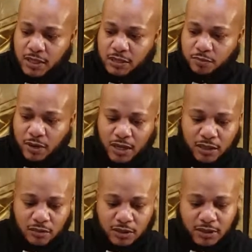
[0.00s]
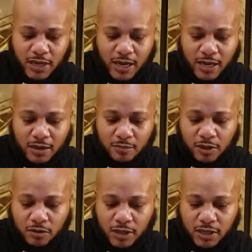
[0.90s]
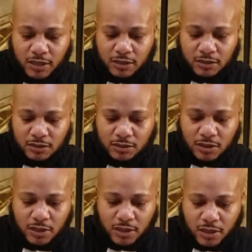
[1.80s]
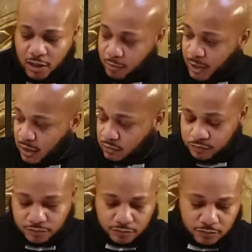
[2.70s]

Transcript: It's probably gonna die. I'm gonna go ahead and help it out.